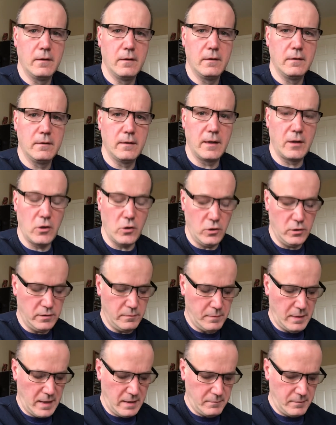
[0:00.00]
They called the
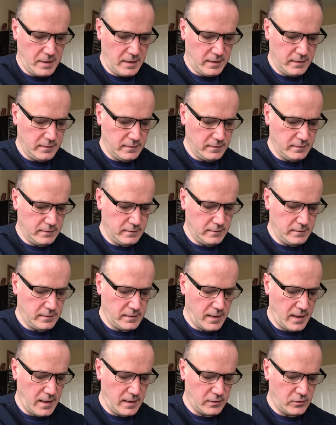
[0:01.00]
blind man and
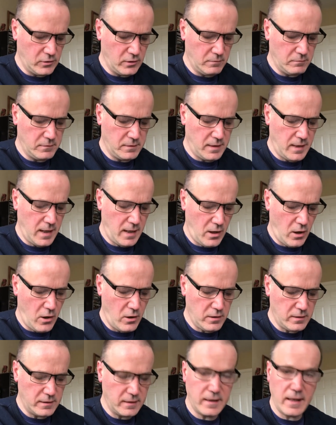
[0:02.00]
saying to him, "Take
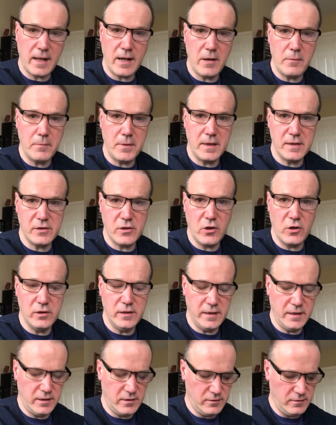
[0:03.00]
heart, get up, he's
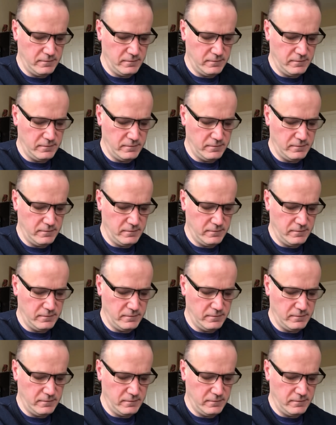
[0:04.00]
calling you."